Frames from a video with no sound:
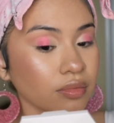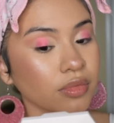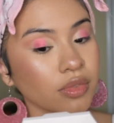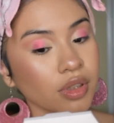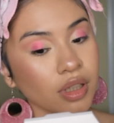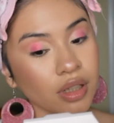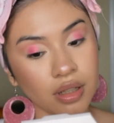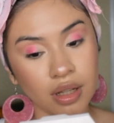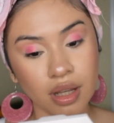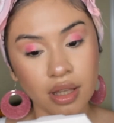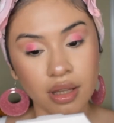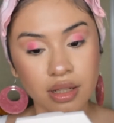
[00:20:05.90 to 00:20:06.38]

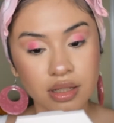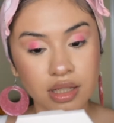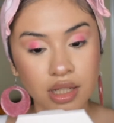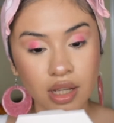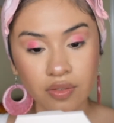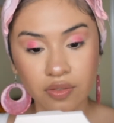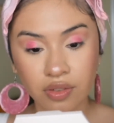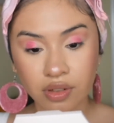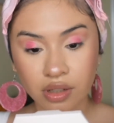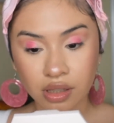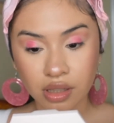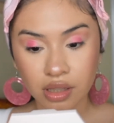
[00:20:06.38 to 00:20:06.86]
Oh yeah, that
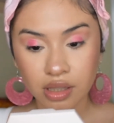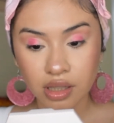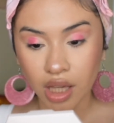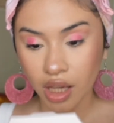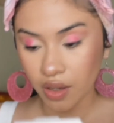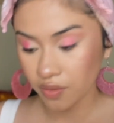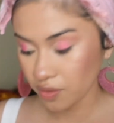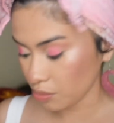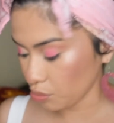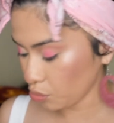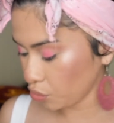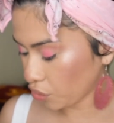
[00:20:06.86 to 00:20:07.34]
definitely
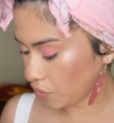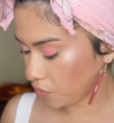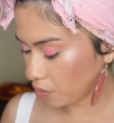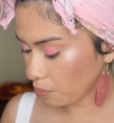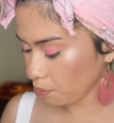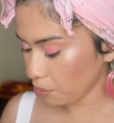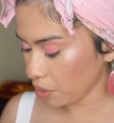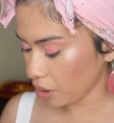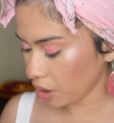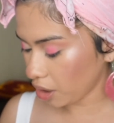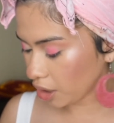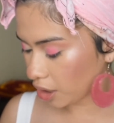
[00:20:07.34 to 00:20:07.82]
gave it more of a
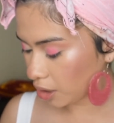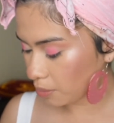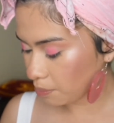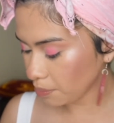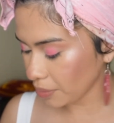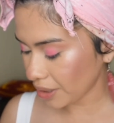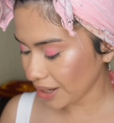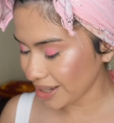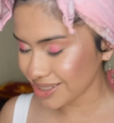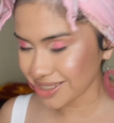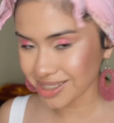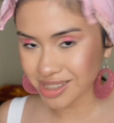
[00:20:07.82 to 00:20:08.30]
pop
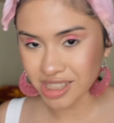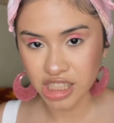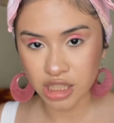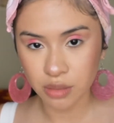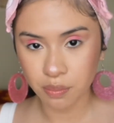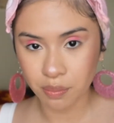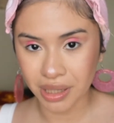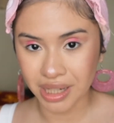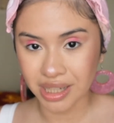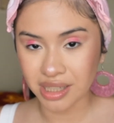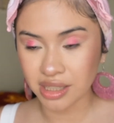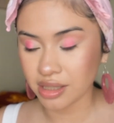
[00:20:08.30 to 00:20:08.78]
as
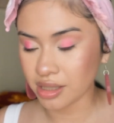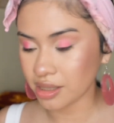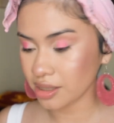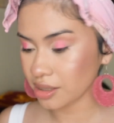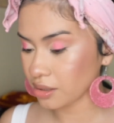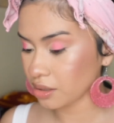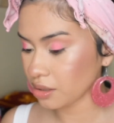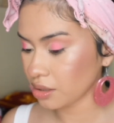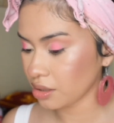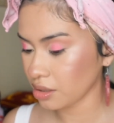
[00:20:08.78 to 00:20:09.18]
expected.